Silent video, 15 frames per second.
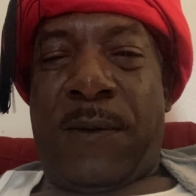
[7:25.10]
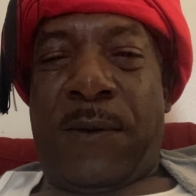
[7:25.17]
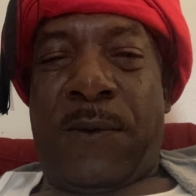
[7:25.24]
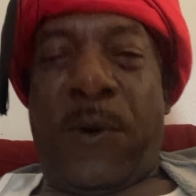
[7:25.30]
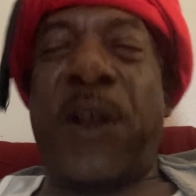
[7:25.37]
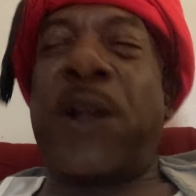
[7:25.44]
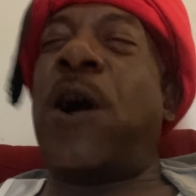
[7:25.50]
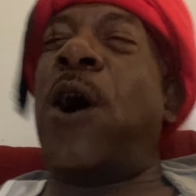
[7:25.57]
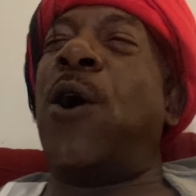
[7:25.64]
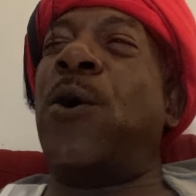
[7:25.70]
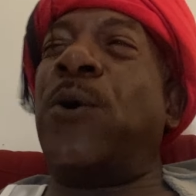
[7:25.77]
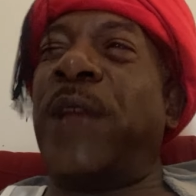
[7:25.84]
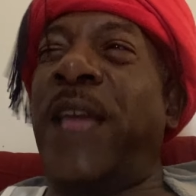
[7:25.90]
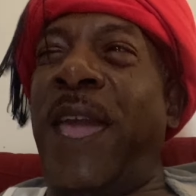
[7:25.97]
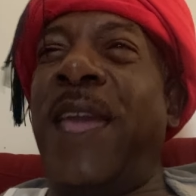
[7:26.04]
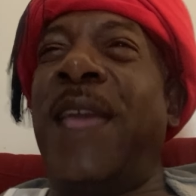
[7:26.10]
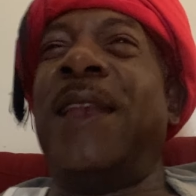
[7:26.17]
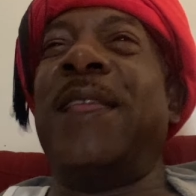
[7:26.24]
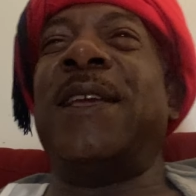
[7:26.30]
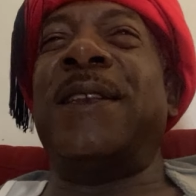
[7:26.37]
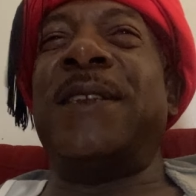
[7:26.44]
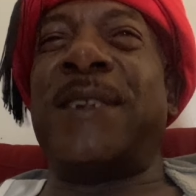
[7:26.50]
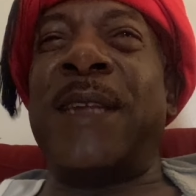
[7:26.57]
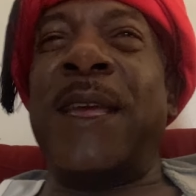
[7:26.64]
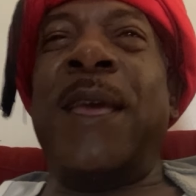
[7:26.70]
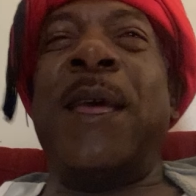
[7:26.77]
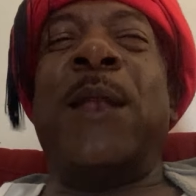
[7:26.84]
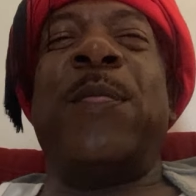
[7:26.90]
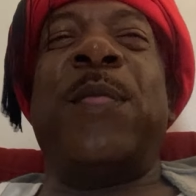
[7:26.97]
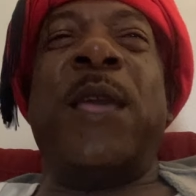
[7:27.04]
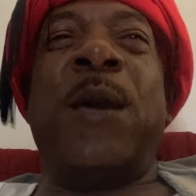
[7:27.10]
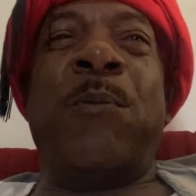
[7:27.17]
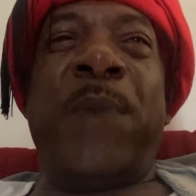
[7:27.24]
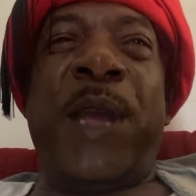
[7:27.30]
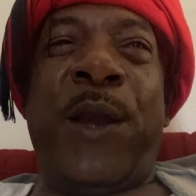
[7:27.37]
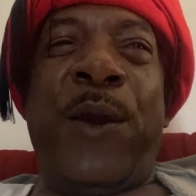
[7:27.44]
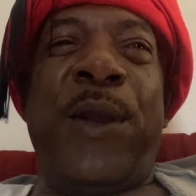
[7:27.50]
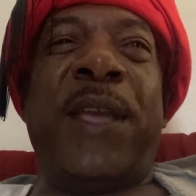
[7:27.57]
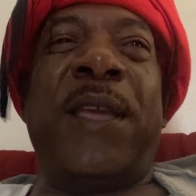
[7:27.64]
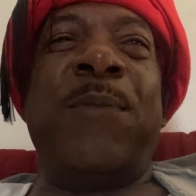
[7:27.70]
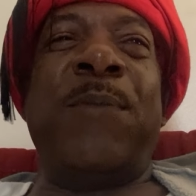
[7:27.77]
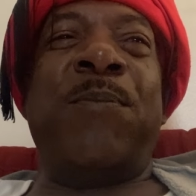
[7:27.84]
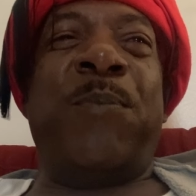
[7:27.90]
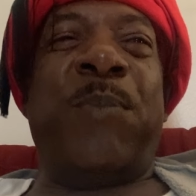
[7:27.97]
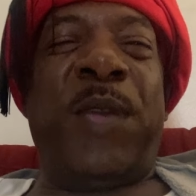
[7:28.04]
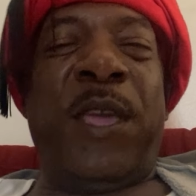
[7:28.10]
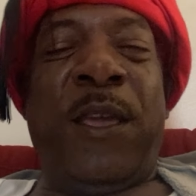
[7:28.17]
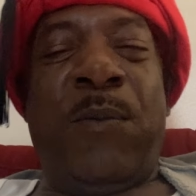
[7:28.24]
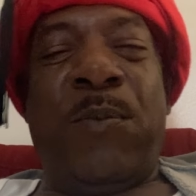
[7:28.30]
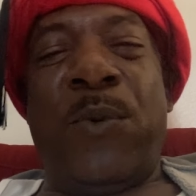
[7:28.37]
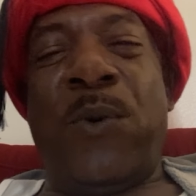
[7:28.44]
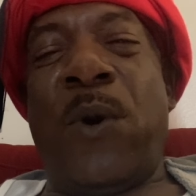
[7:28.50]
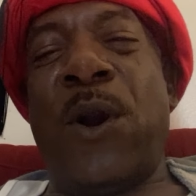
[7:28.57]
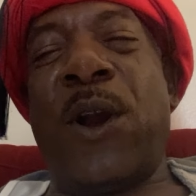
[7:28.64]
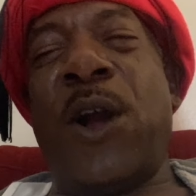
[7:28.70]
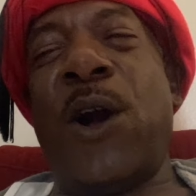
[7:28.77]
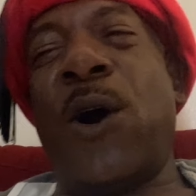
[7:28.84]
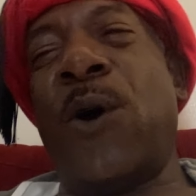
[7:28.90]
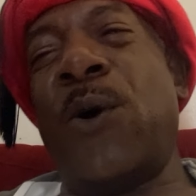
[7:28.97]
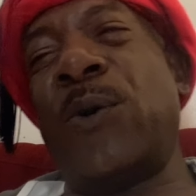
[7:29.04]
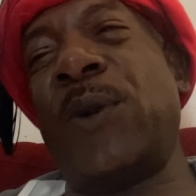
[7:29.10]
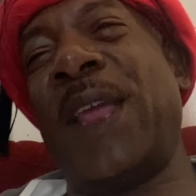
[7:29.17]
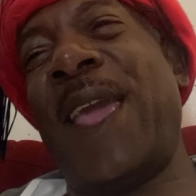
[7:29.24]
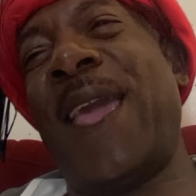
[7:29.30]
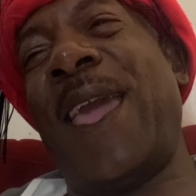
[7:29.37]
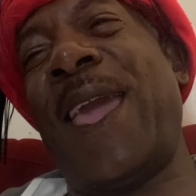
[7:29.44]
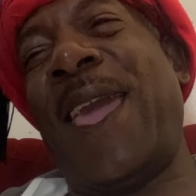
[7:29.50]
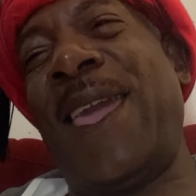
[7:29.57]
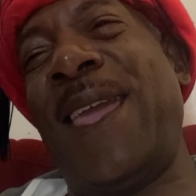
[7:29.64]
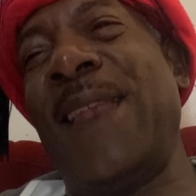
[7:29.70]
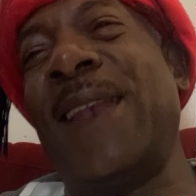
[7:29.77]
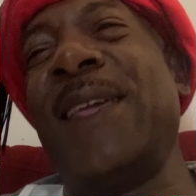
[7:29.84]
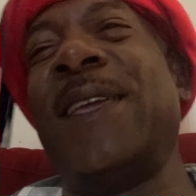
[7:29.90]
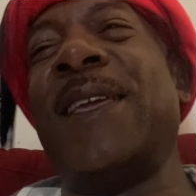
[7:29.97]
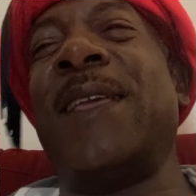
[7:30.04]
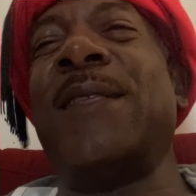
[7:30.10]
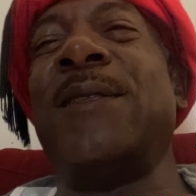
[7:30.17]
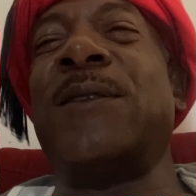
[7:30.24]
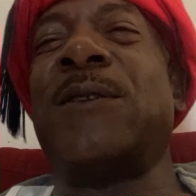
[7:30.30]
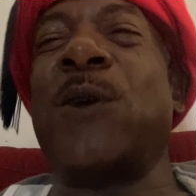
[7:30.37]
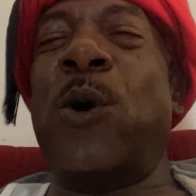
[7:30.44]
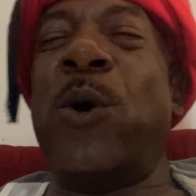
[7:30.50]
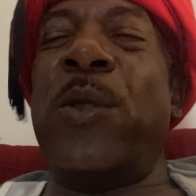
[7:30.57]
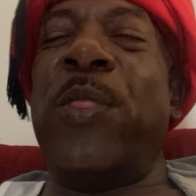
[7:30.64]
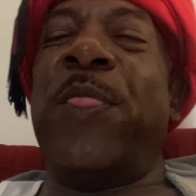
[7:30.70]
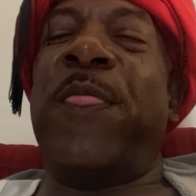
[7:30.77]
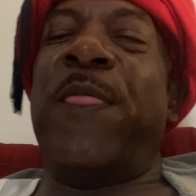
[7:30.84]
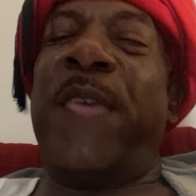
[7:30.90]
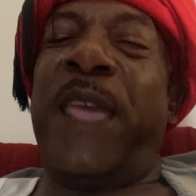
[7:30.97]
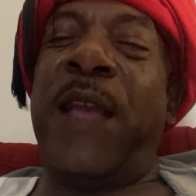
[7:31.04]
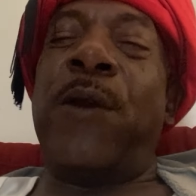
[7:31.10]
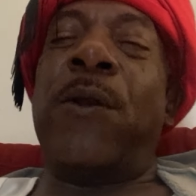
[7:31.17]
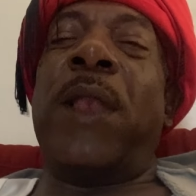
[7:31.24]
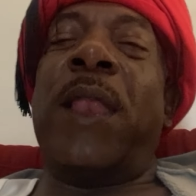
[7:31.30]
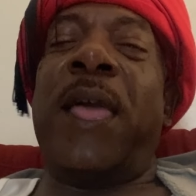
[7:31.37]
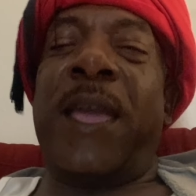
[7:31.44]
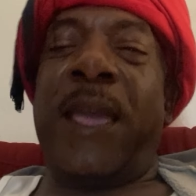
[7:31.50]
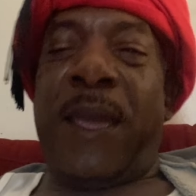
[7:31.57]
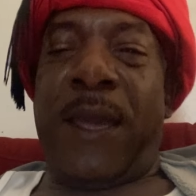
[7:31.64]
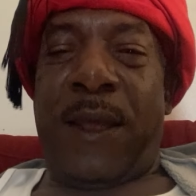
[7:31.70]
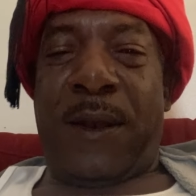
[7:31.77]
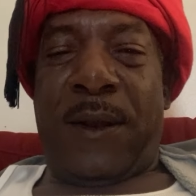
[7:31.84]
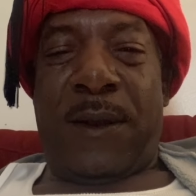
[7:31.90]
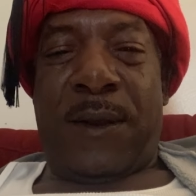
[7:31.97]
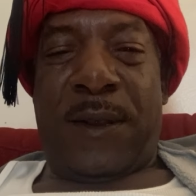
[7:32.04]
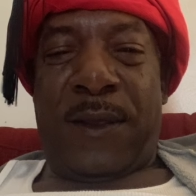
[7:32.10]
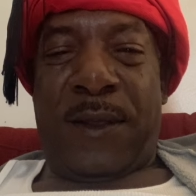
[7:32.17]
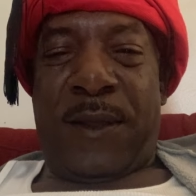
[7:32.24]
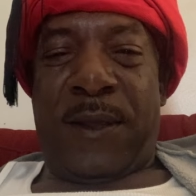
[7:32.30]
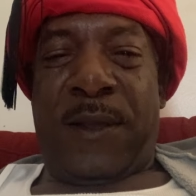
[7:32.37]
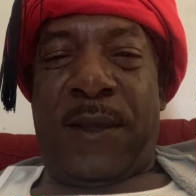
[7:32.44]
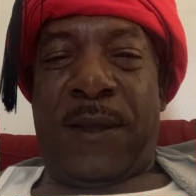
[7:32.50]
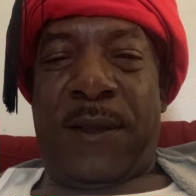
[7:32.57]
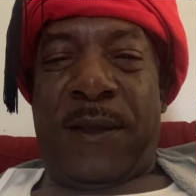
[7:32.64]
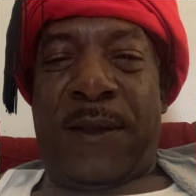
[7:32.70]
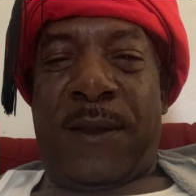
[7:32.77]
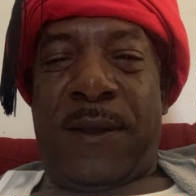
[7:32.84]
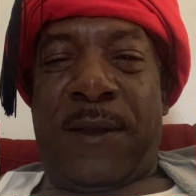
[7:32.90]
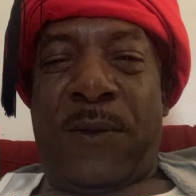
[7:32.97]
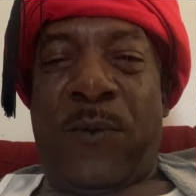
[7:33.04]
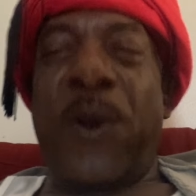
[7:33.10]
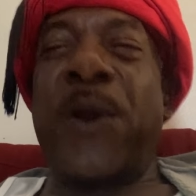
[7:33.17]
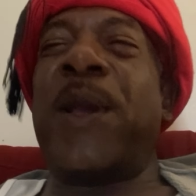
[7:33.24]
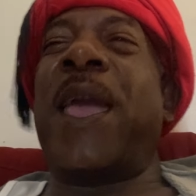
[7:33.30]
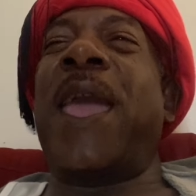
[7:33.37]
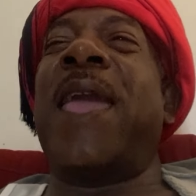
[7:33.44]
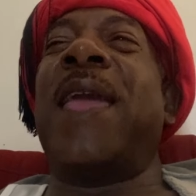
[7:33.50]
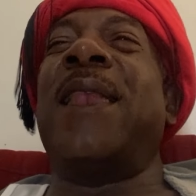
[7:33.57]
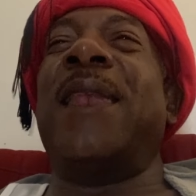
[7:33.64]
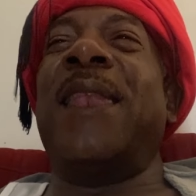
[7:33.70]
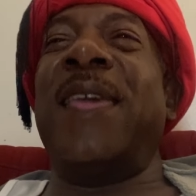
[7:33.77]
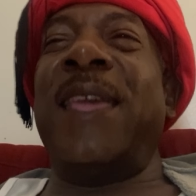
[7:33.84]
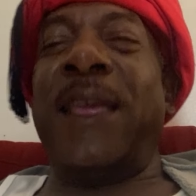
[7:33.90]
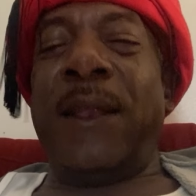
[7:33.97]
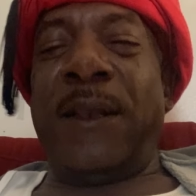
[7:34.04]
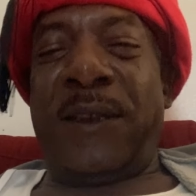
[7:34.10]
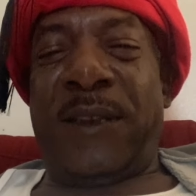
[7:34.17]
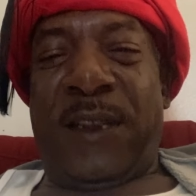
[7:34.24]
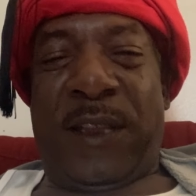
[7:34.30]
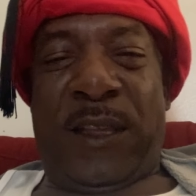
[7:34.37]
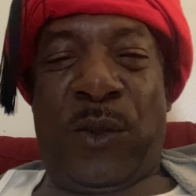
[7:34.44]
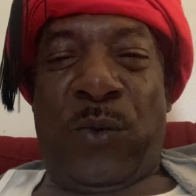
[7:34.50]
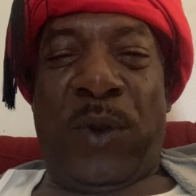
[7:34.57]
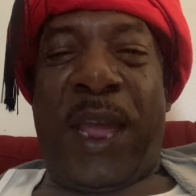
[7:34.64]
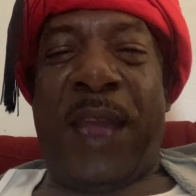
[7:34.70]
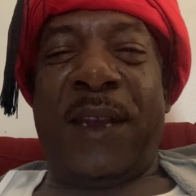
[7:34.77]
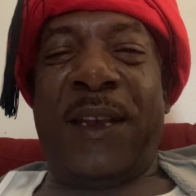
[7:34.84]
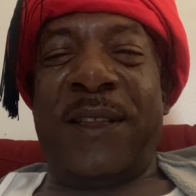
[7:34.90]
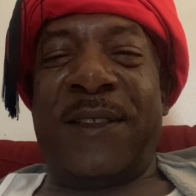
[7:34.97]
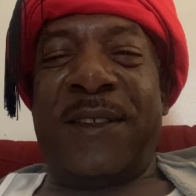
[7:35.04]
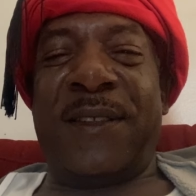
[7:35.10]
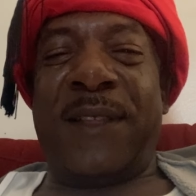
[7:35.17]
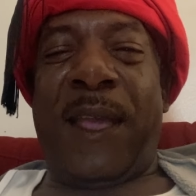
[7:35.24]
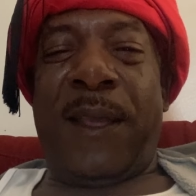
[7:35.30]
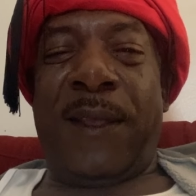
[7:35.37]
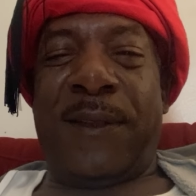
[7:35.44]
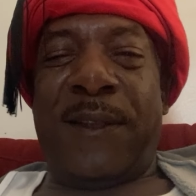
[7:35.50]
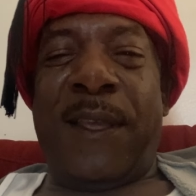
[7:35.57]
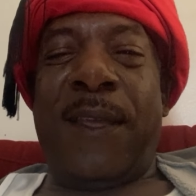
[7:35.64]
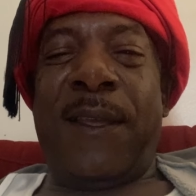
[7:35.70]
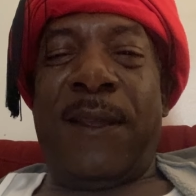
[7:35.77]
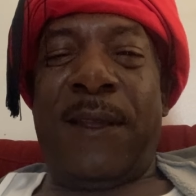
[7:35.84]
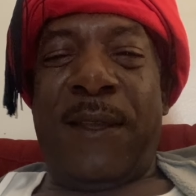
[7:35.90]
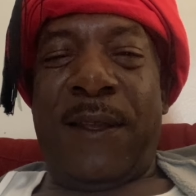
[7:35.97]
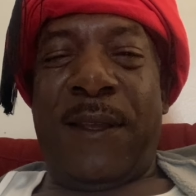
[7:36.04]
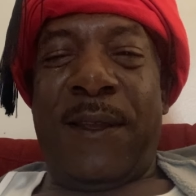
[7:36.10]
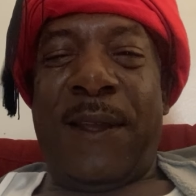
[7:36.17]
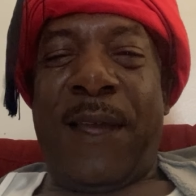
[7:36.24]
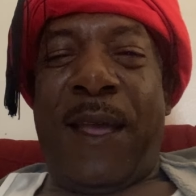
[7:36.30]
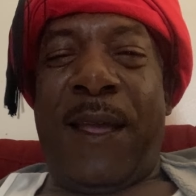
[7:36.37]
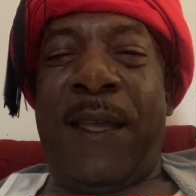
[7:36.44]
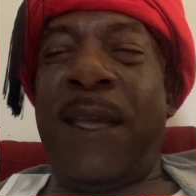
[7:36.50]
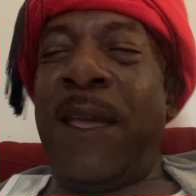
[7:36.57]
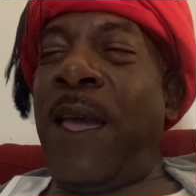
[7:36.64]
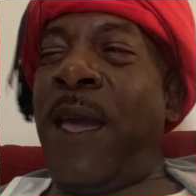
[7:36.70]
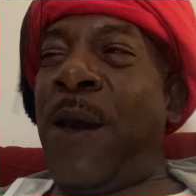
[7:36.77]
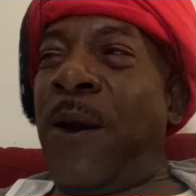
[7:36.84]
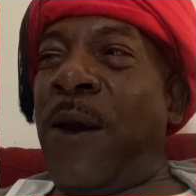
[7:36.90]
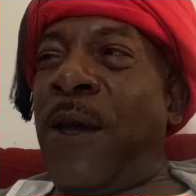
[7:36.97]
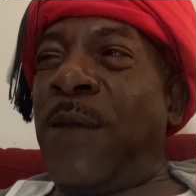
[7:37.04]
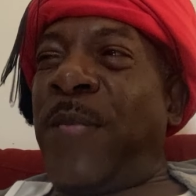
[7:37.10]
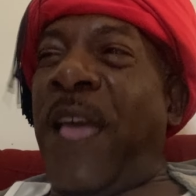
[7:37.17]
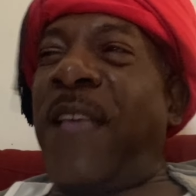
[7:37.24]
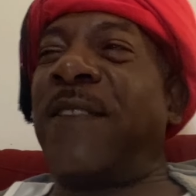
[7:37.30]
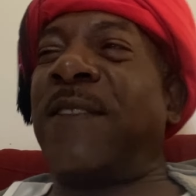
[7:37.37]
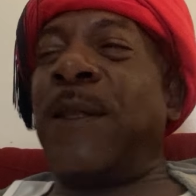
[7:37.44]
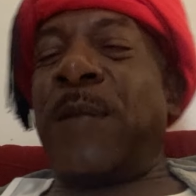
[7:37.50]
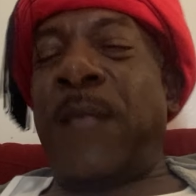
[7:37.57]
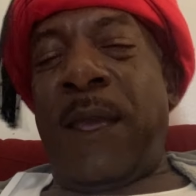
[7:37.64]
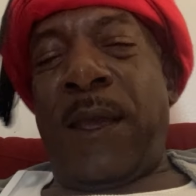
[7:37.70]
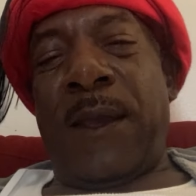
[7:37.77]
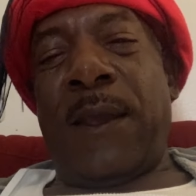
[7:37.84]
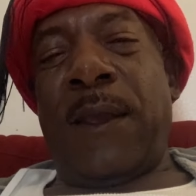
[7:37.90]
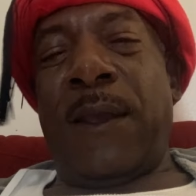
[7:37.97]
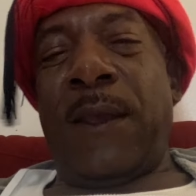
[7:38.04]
We're called aliens. The American people are called aliens on their land. We're alien to the United States, huh? That's the thing.